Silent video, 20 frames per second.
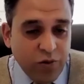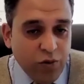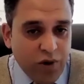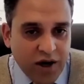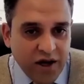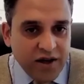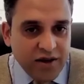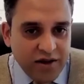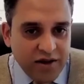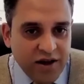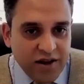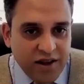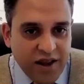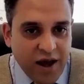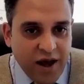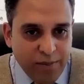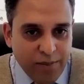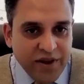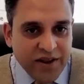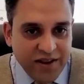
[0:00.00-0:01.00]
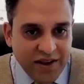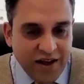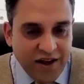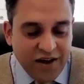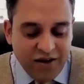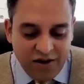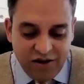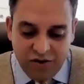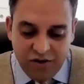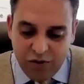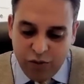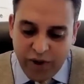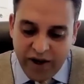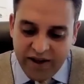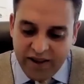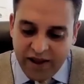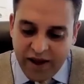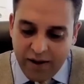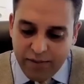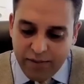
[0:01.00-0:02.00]
Why did it happen then when
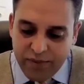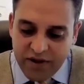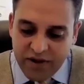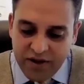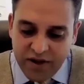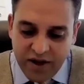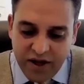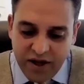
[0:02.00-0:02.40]
it happened?